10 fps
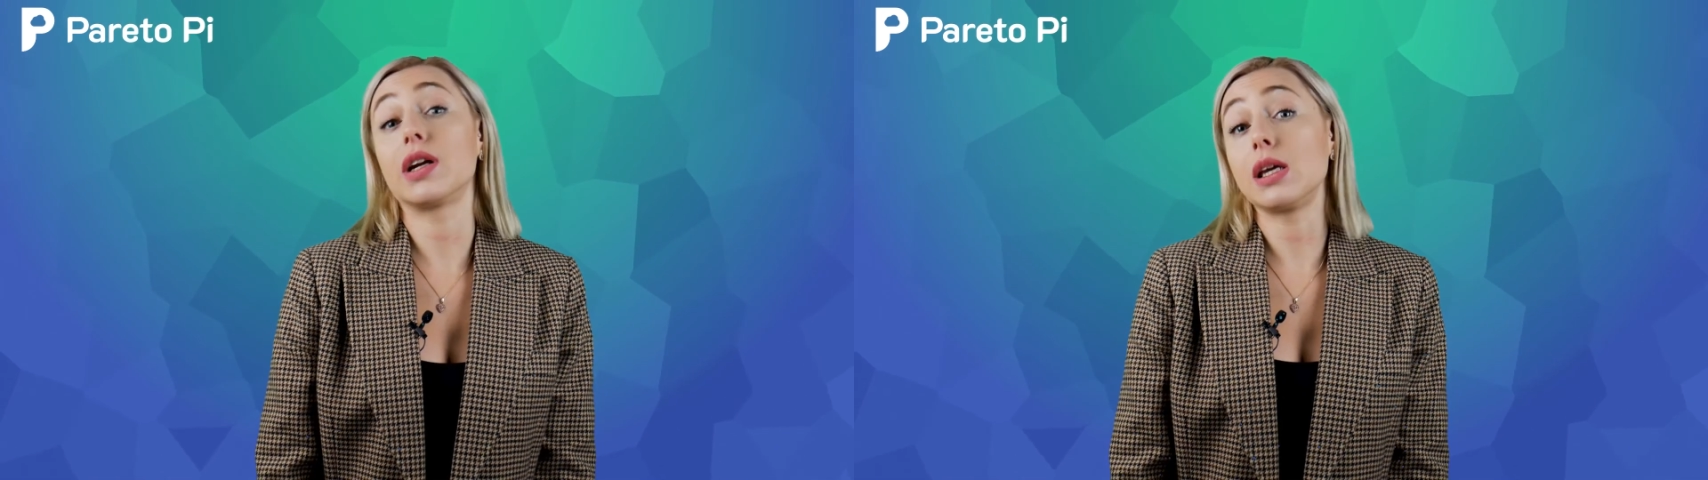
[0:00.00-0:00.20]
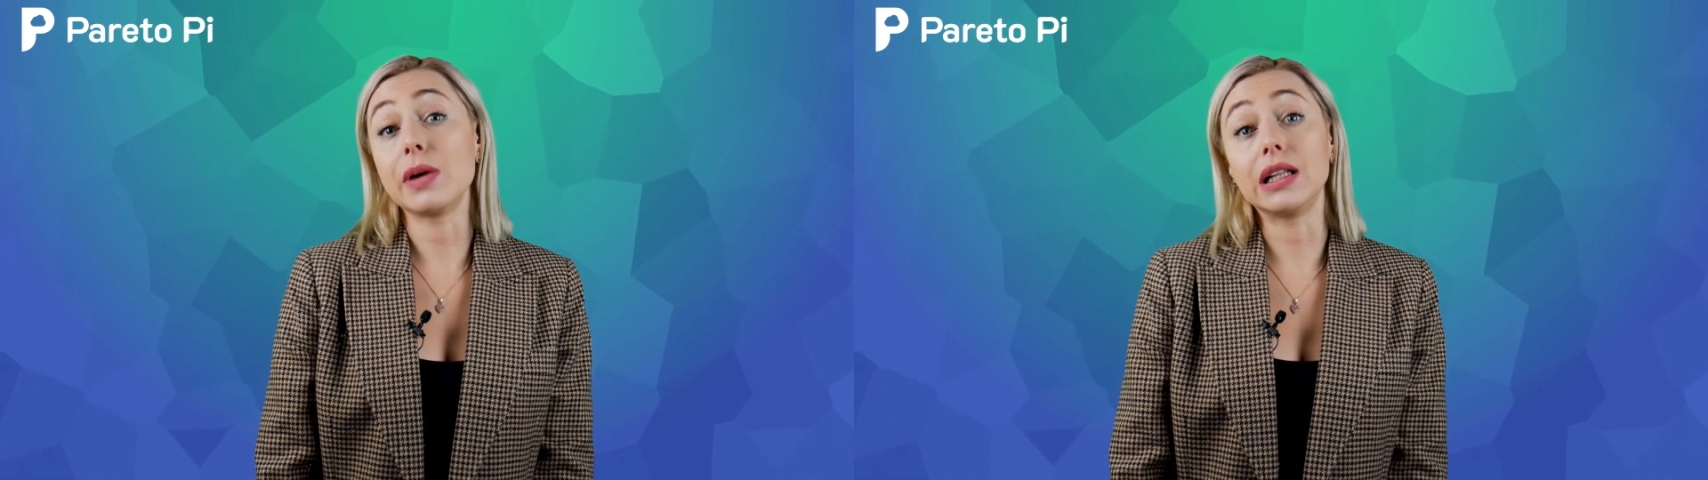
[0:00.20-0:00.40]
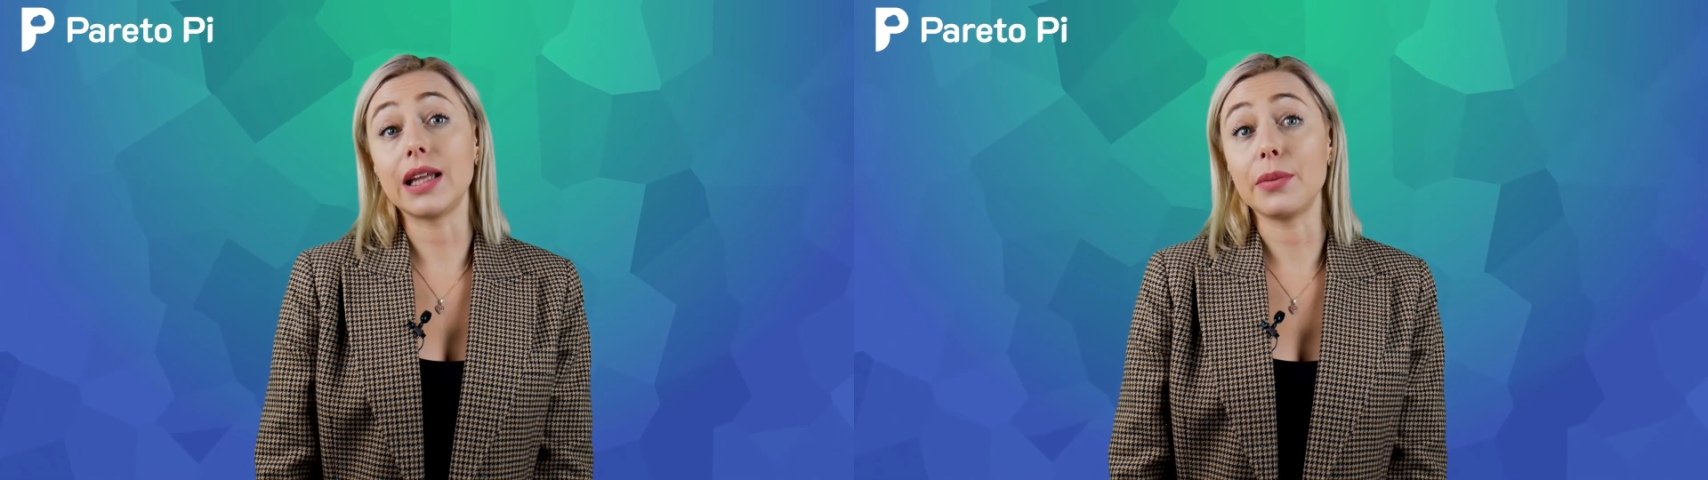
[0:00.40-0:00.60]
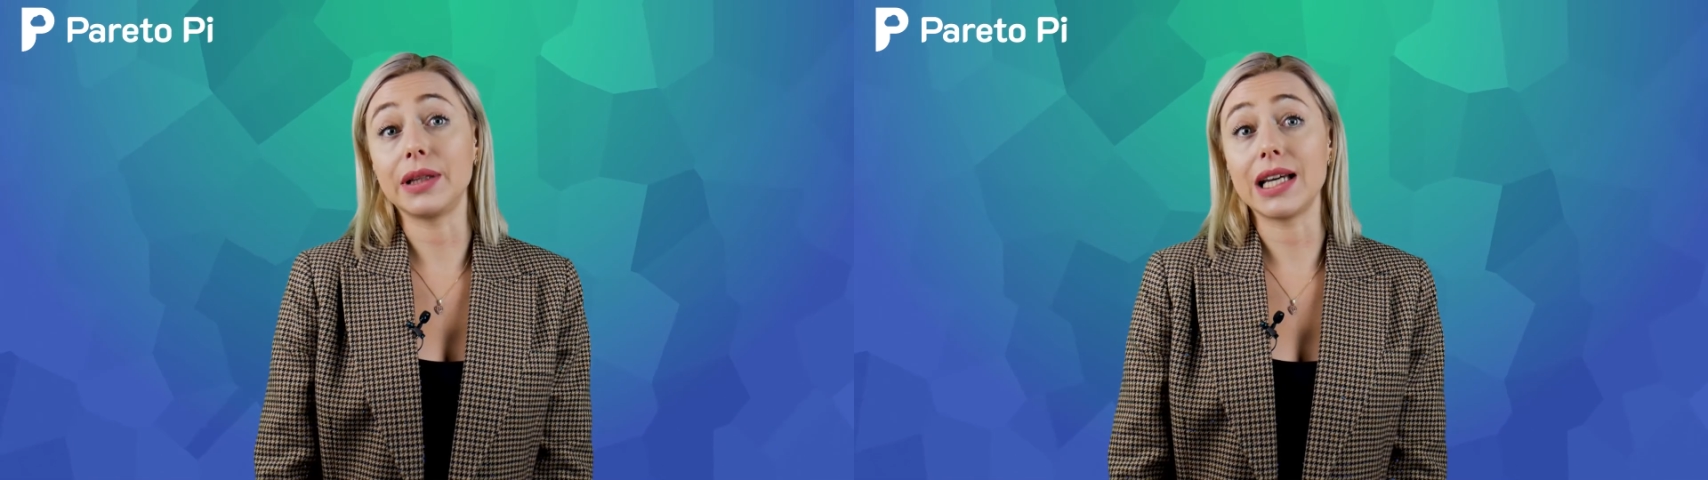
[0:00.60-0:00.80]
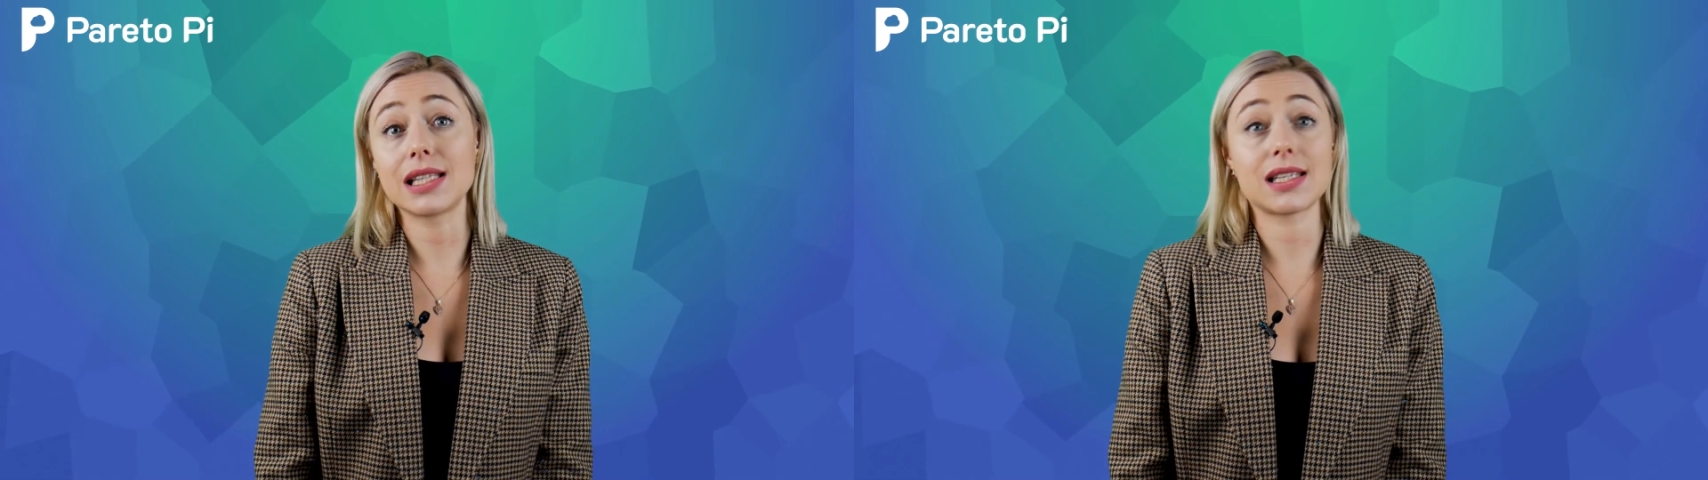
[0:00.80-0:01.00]
email
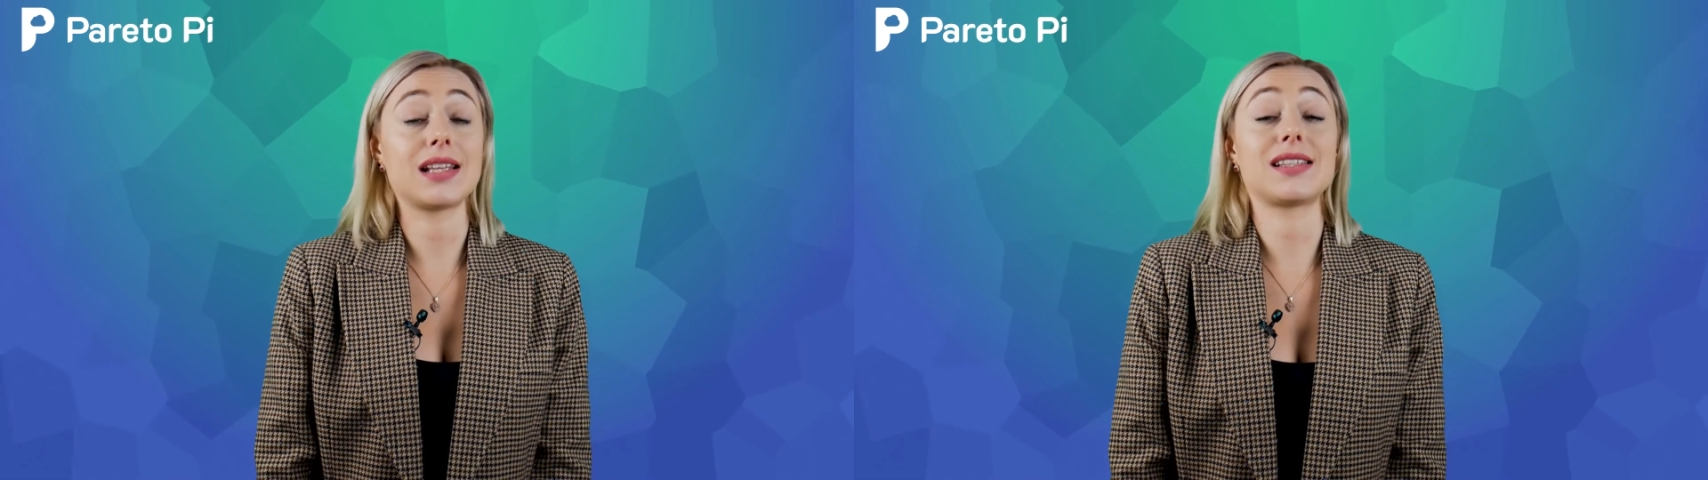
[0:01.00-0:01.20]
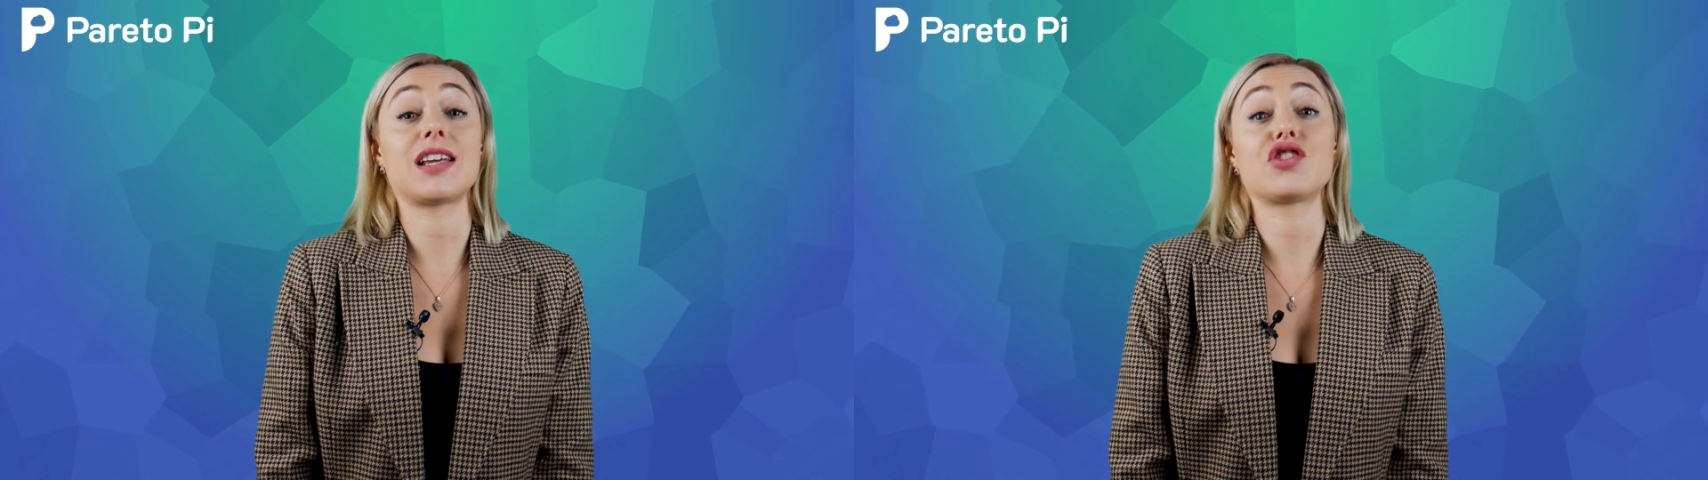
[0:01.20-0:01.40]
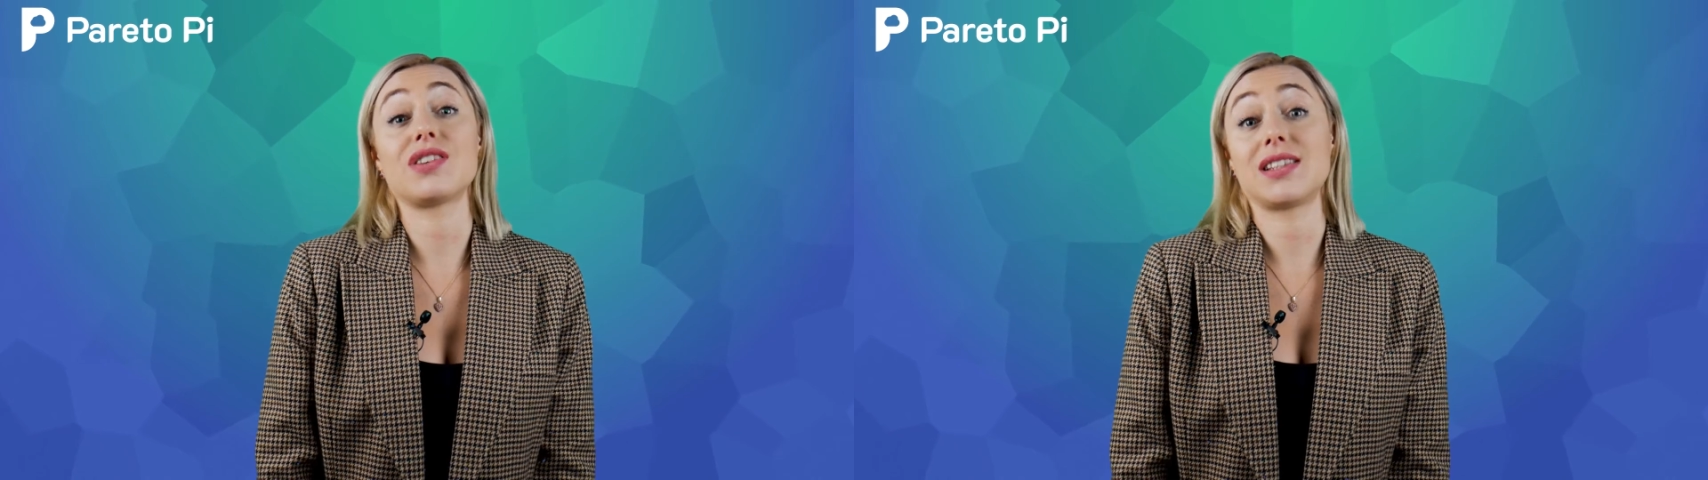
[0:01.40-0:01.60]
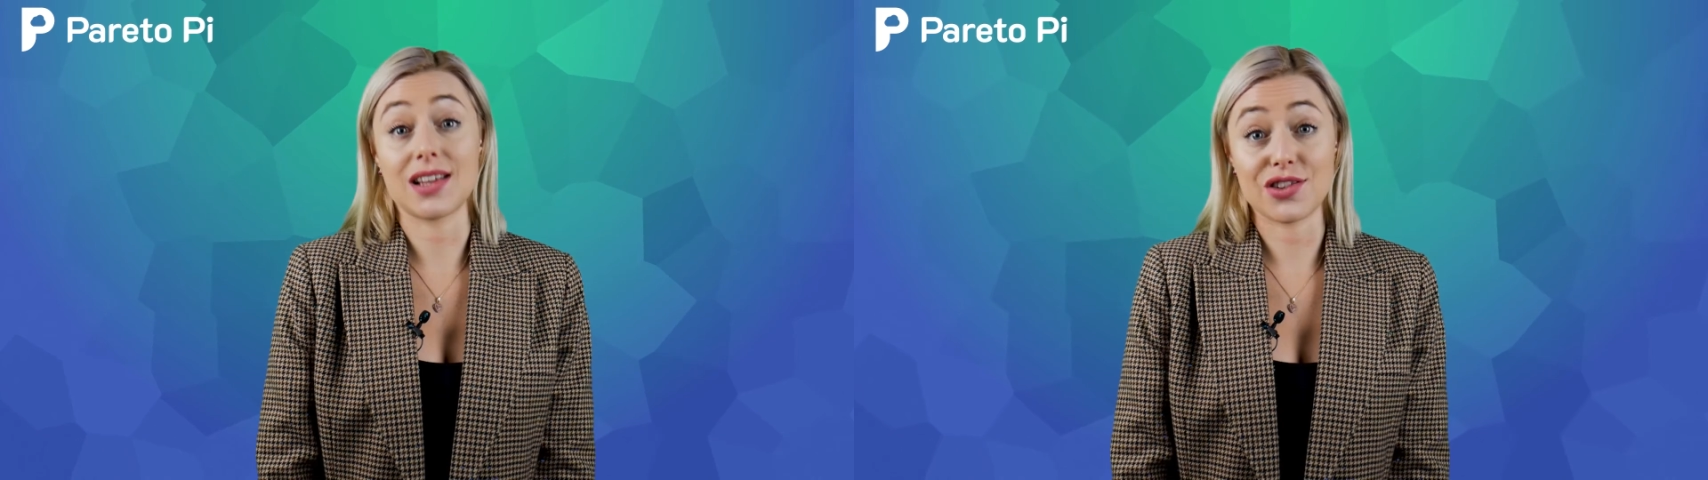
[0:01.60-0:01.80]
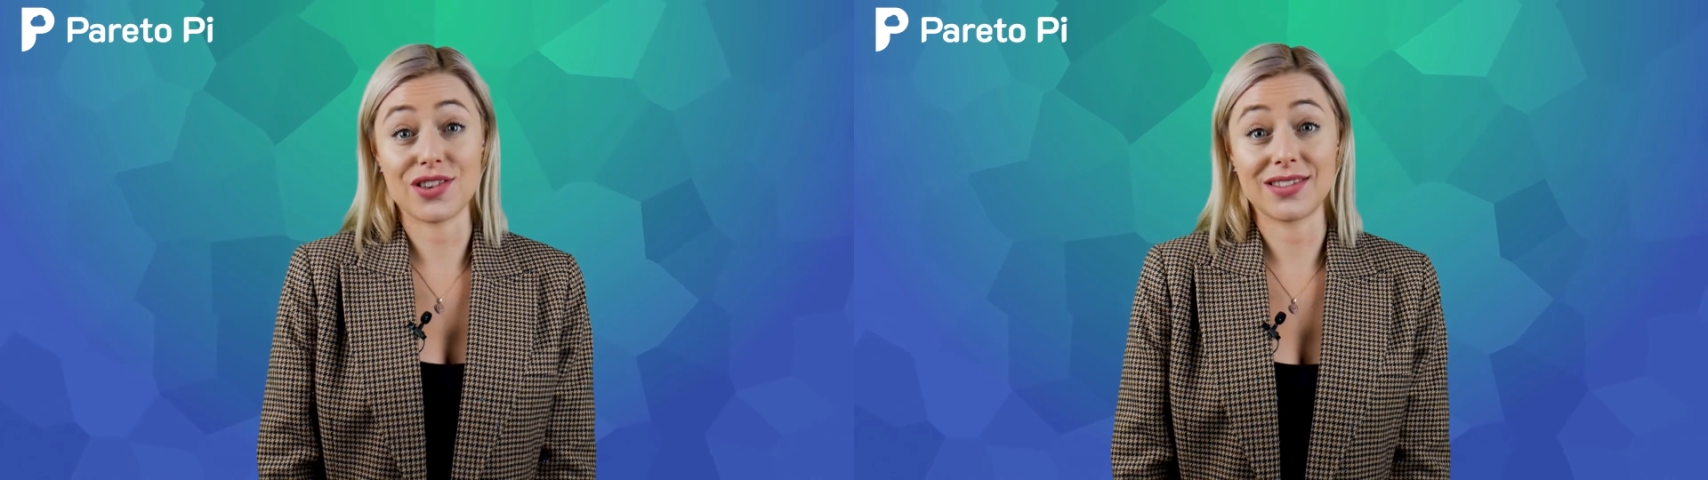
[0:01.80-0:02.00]
templates, etc.,
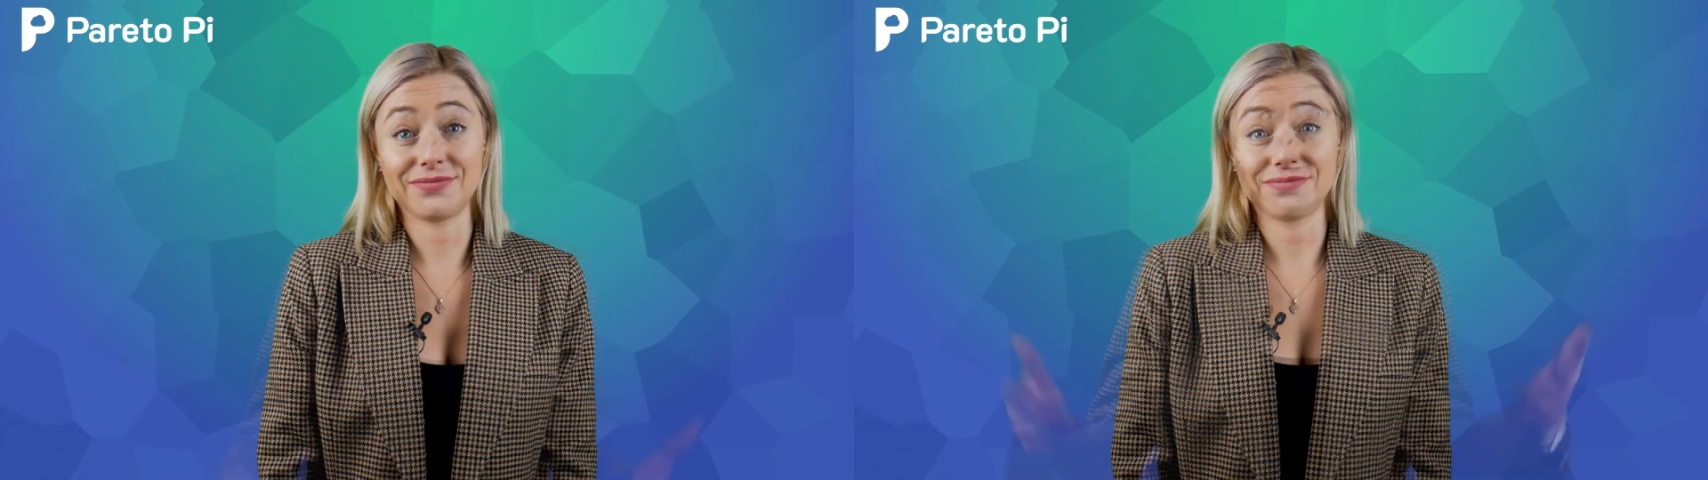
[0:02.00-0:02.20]
etc.